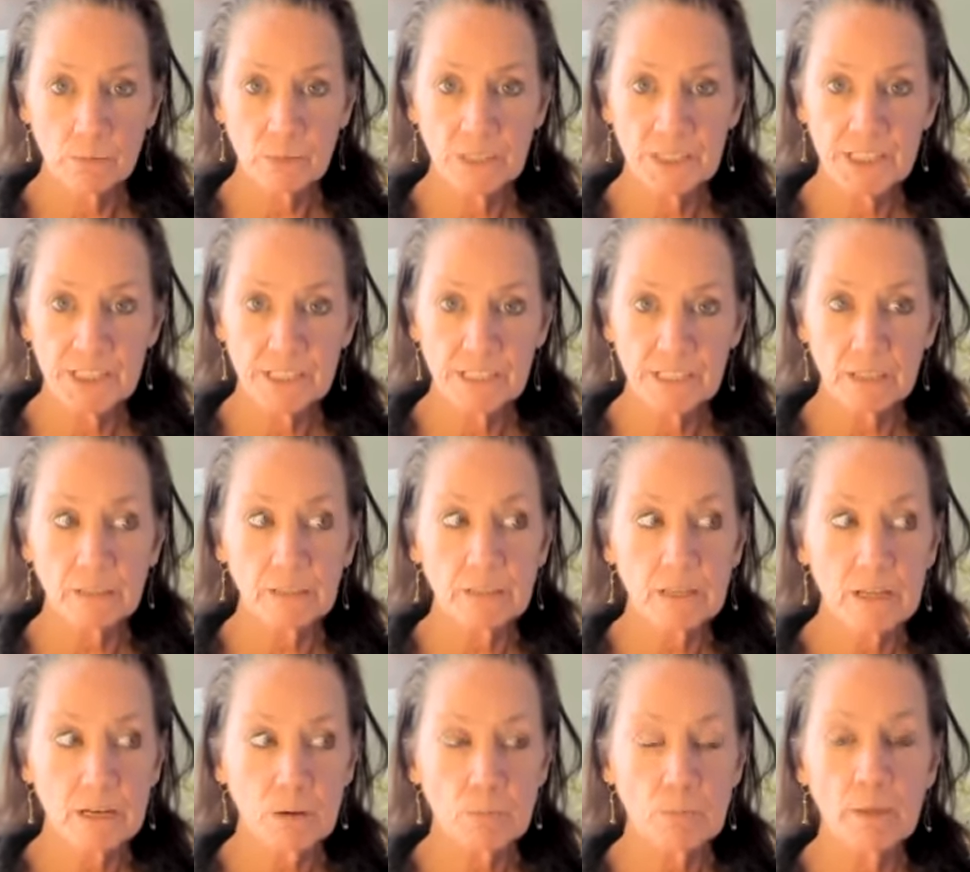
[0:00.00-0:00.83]
We did a
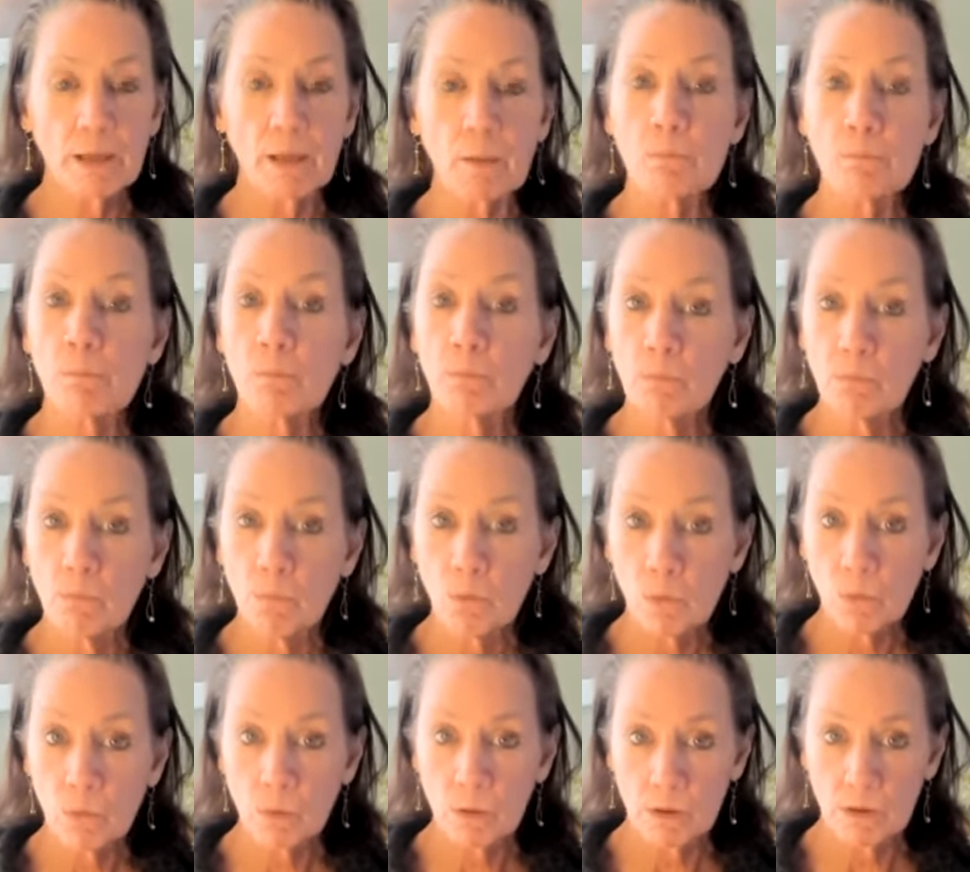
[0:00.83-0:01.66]
little bit
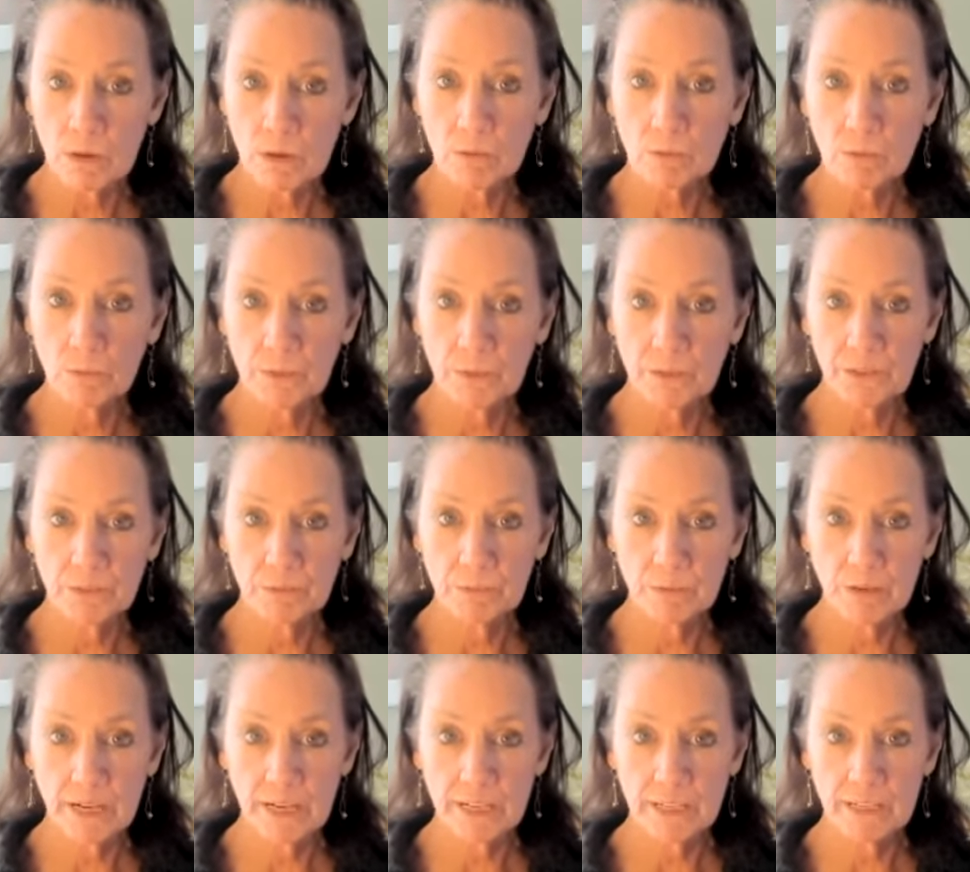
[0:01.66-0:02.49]
more with the
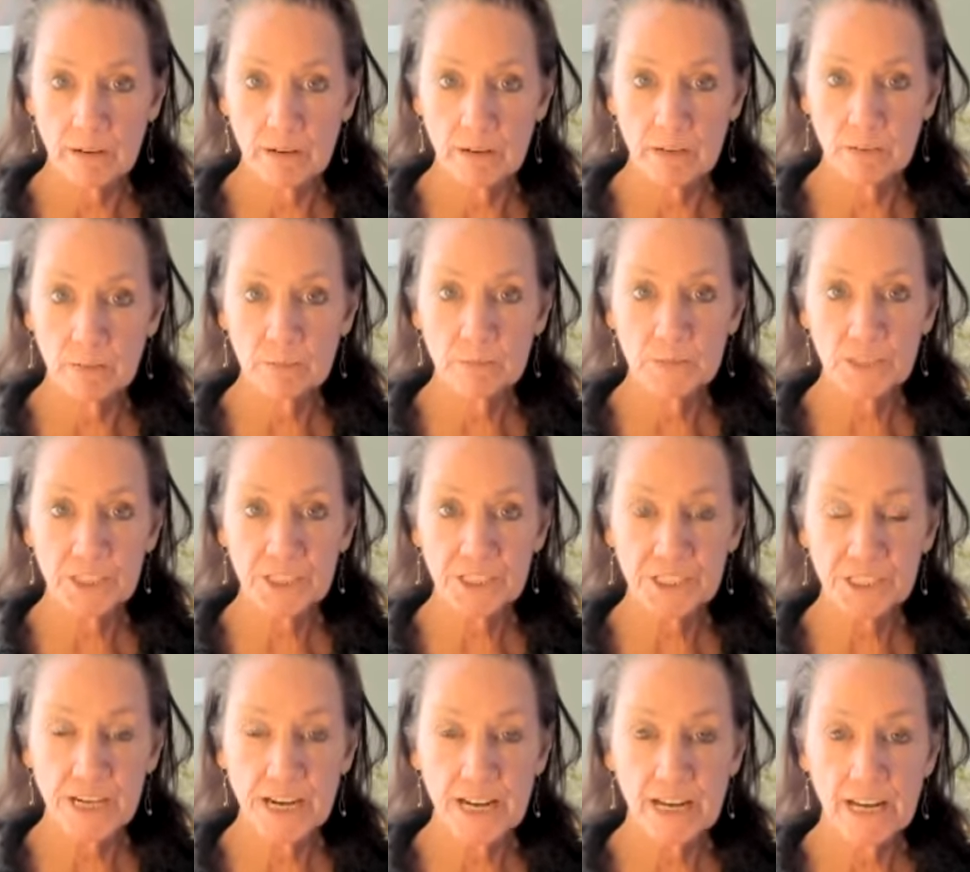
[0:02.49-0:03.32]
right arm
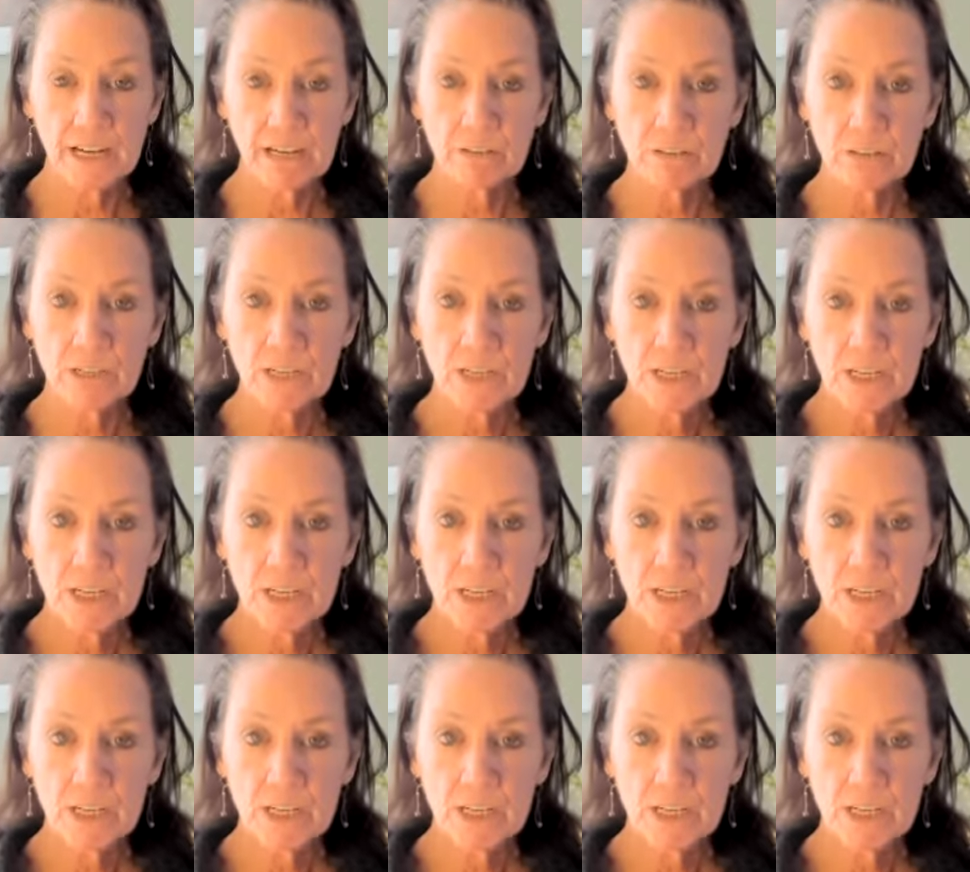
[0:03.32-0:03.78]
just now.